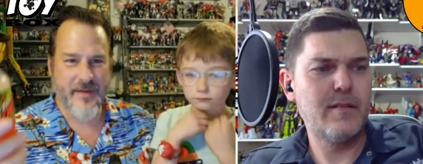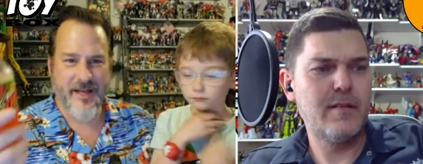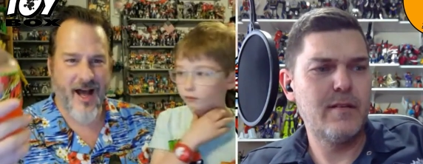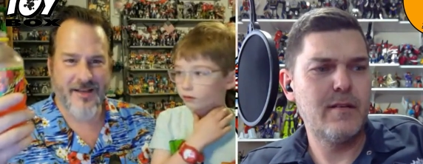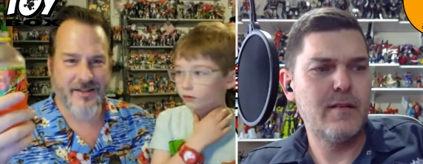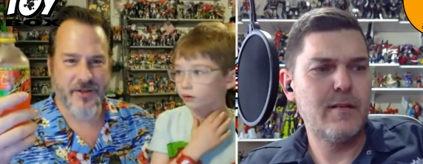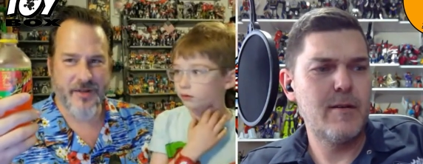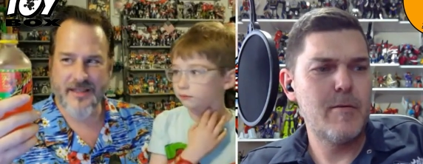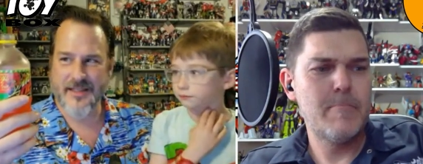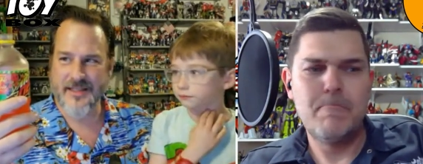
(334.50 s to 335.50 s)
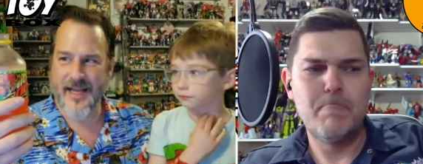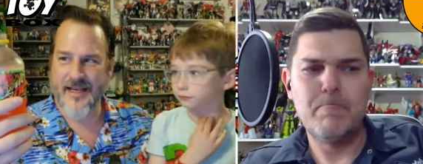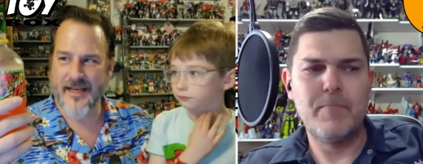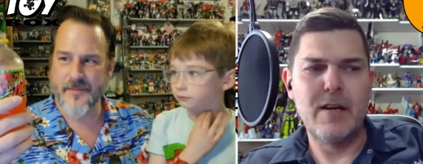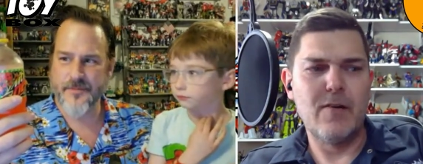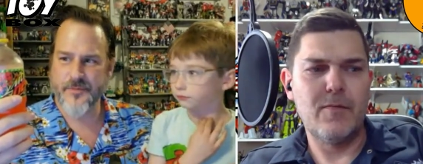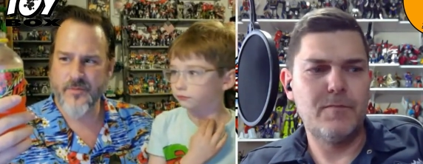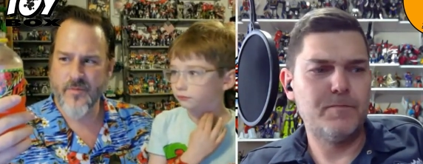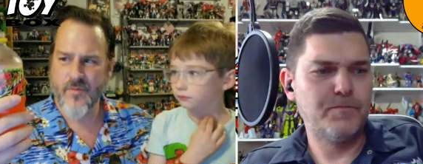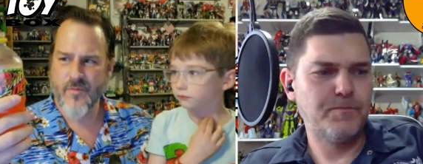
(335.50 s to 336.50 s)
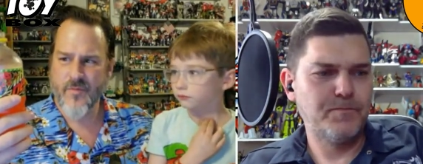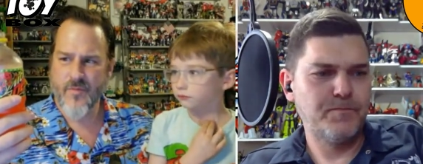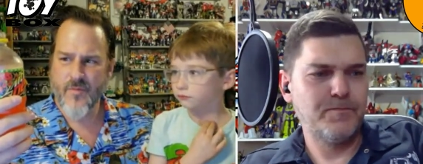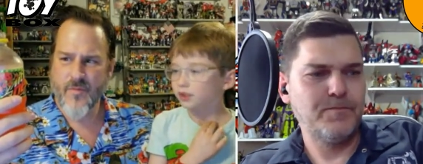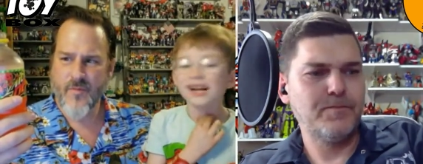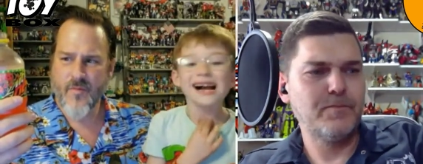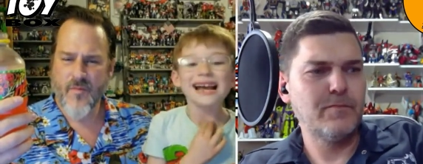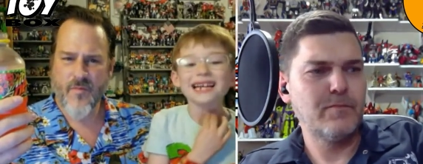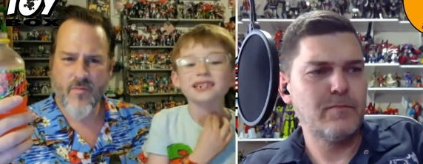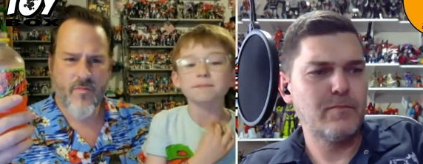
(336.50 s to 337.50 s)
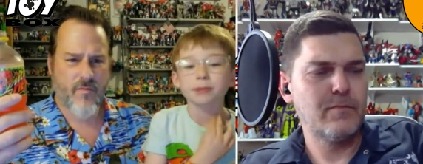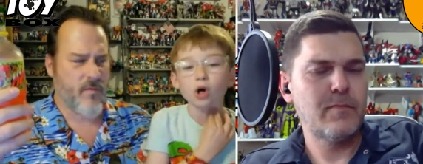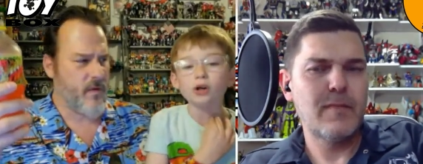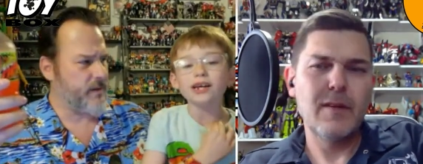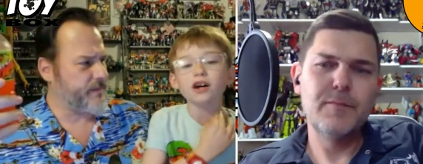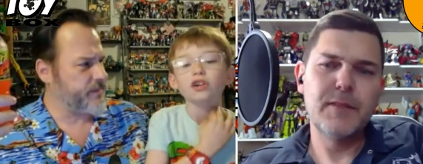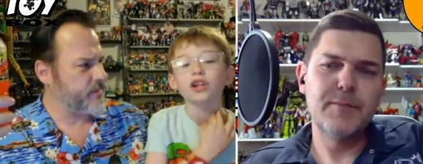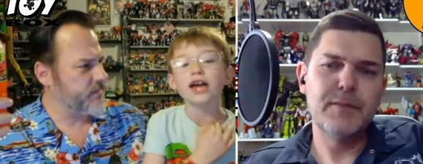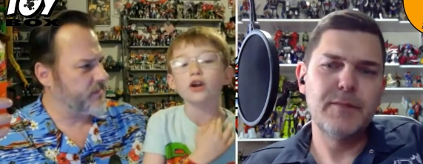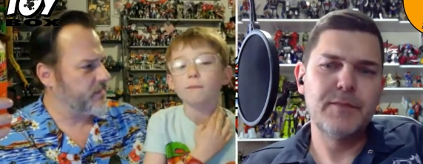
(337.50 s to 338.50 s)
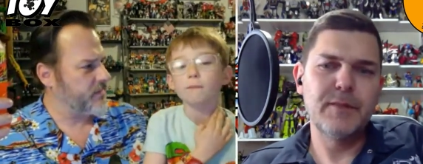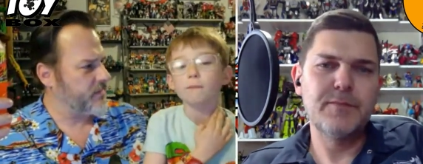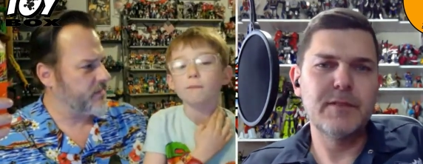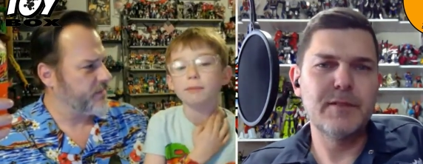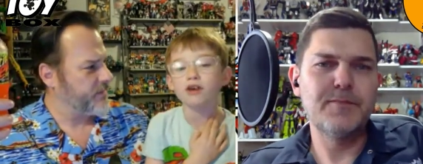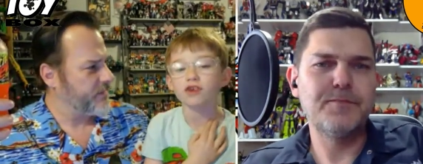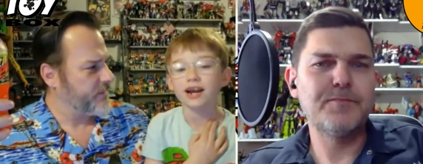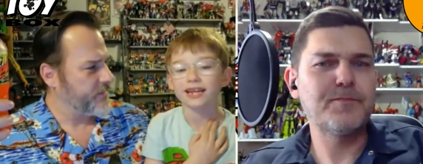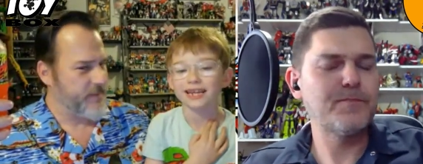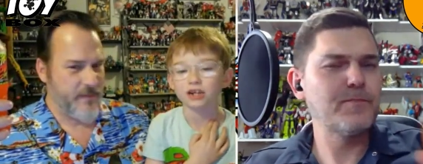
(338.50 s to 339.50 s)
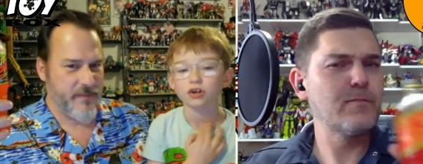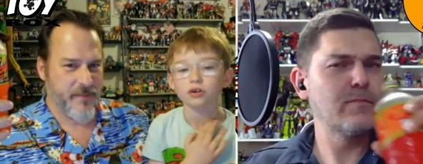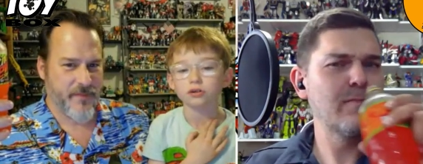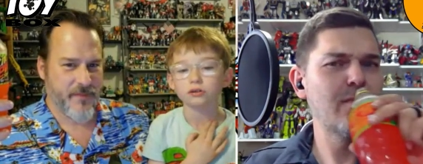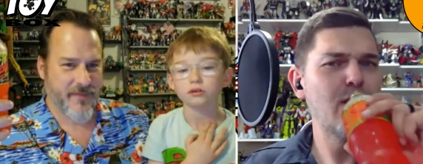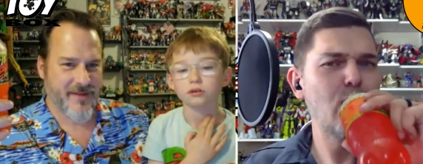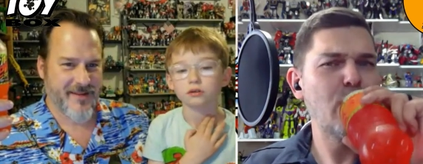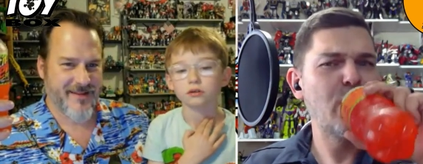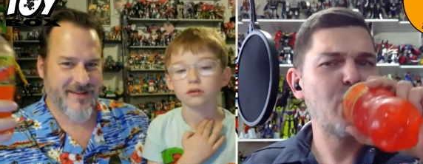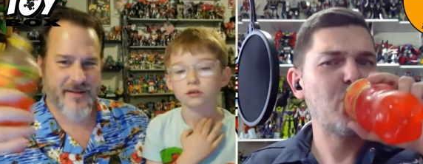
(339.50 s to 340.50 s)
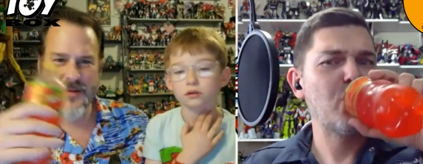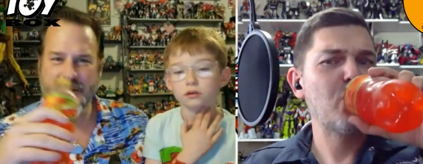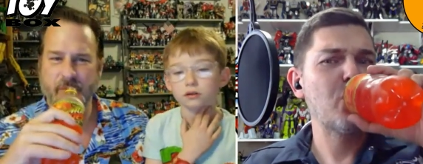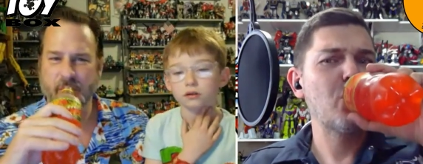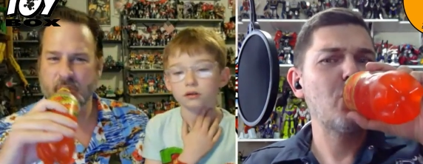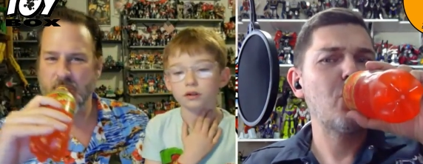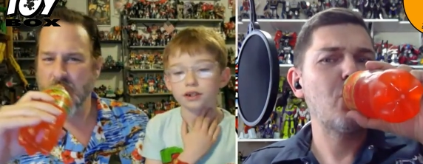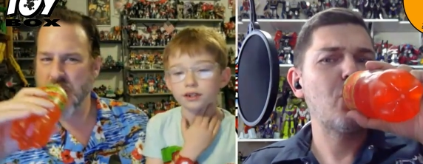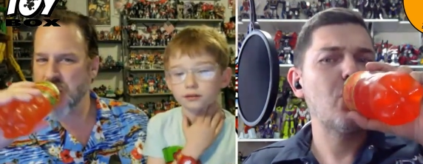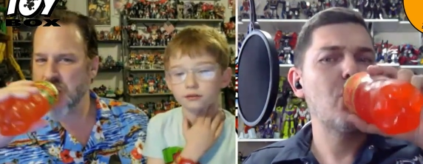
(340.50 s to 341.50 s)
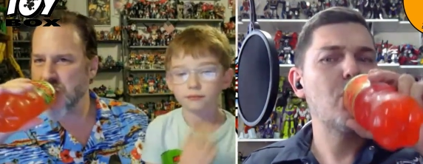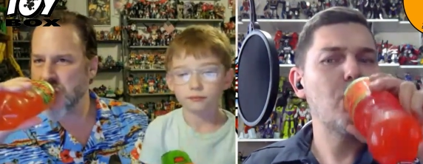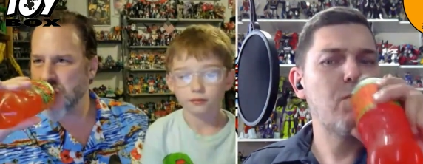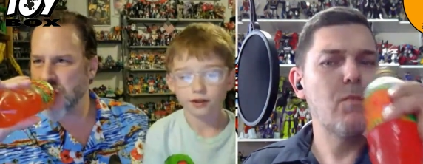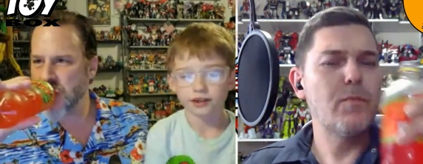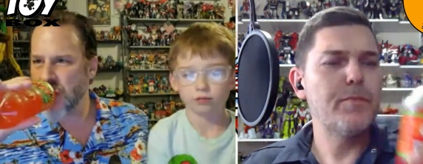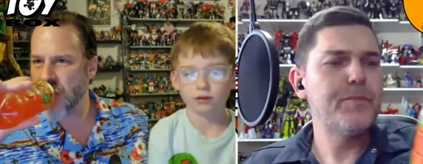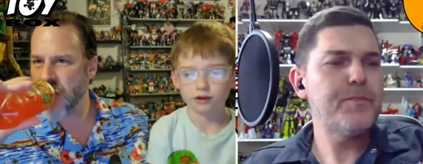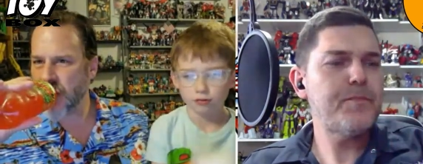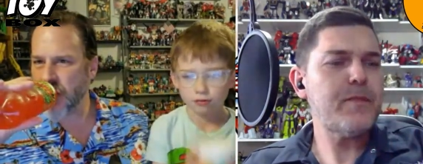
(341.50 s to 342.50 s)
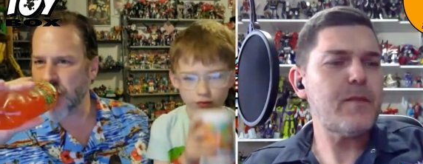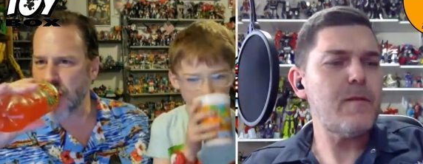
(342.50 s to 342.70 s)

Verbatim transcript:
Speaker 1: hot to this. It's like a... No. It's burning a little bit right here. It's weird.